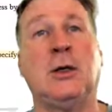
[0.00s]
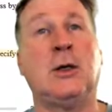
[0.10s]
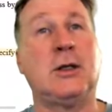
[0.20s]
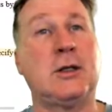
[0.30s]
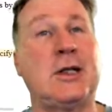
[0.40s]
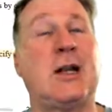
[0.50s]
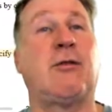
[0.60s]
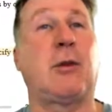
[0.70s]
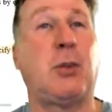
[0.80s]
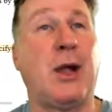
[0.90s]
send a
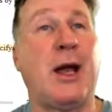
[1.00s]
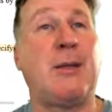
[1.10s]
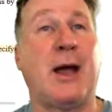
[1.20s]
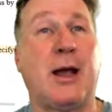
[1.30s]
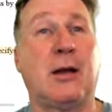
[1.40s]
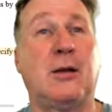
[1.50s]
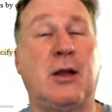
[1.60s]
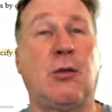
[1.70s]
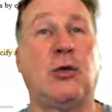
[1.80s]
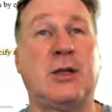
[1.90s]
reply back. They
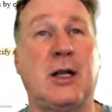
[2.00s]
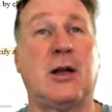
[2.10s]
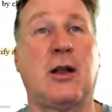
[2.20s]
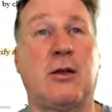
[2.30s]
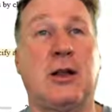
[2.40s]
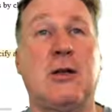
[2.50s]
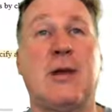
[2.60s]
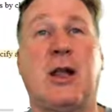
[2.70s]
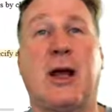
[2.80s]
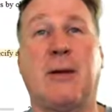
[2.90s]
won't send another
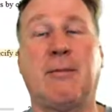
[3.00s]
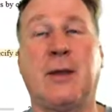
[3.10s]
email out.